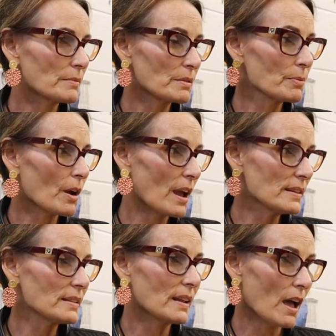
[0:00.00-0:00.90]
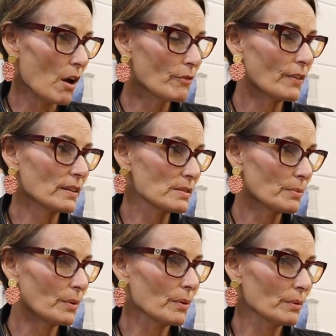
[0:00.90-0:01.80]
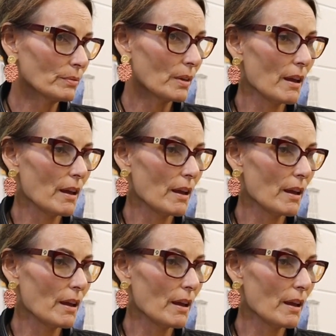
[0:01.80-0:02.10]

I'm surprised at how flexible